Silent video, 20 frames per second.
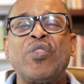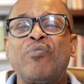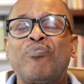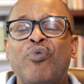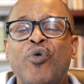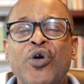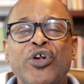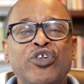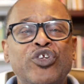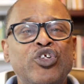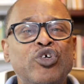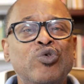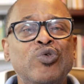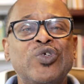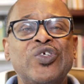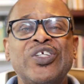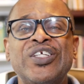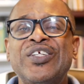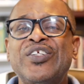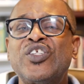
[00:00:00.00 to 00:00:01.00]

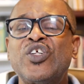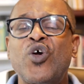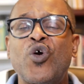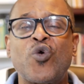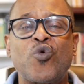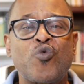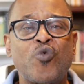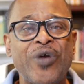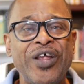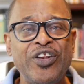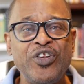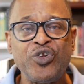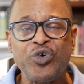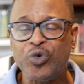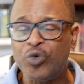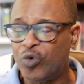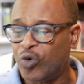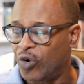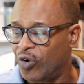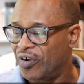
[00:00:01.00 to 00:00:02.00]
produces
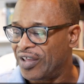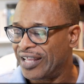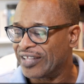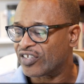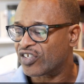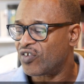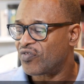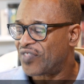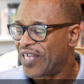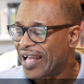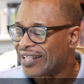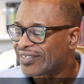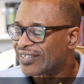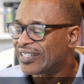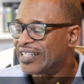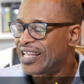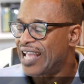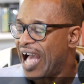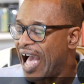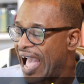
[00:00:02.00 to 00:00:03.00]
renewal. And so that's
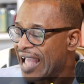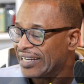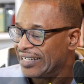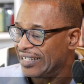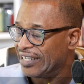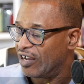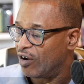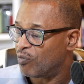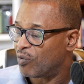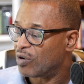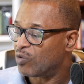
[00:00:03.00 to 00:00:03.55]
the idea when